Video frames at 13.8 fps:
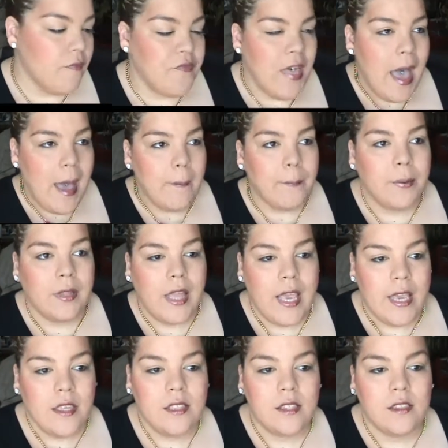That
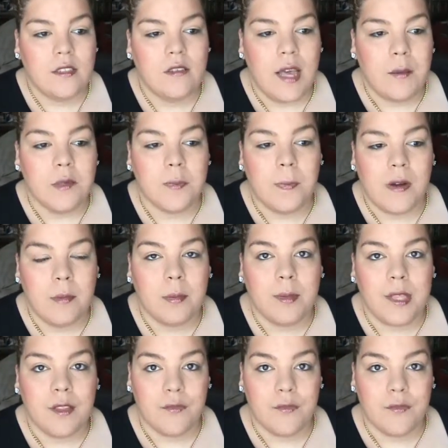place, that was probably the